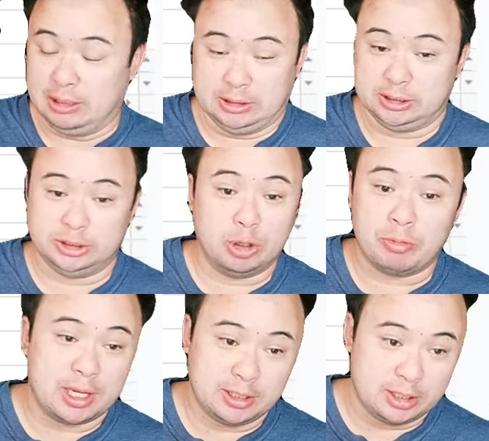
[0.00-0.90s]
just
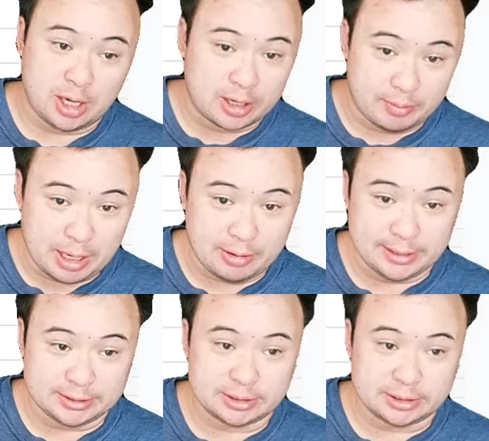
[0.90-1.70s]
don't get to talk about it.